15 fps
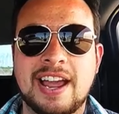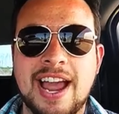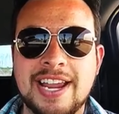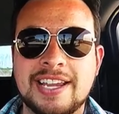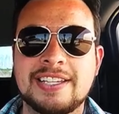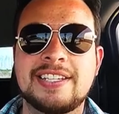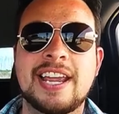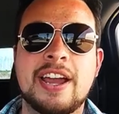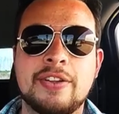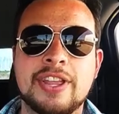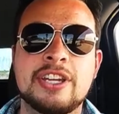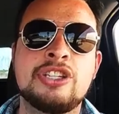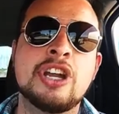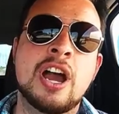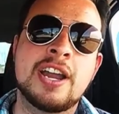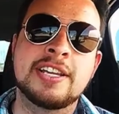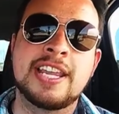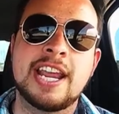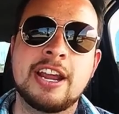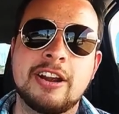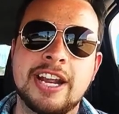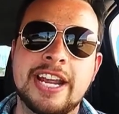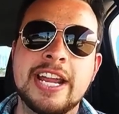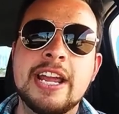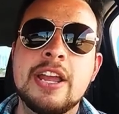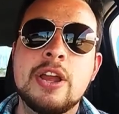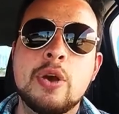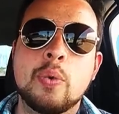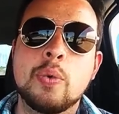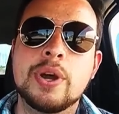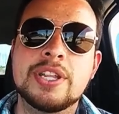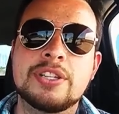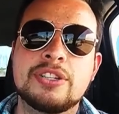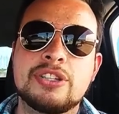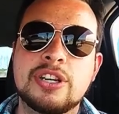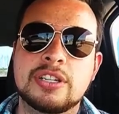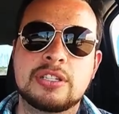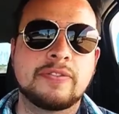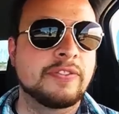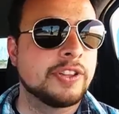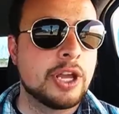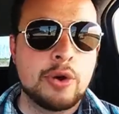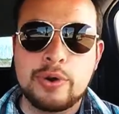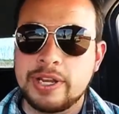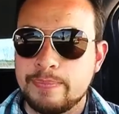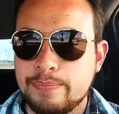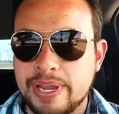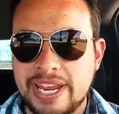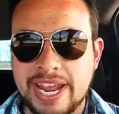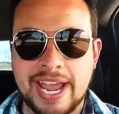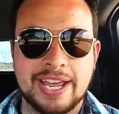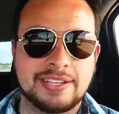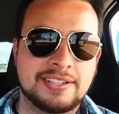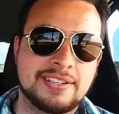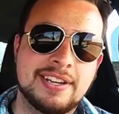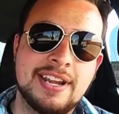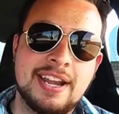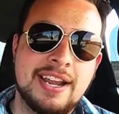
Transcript: I could tell that John Kerry was just floating BS.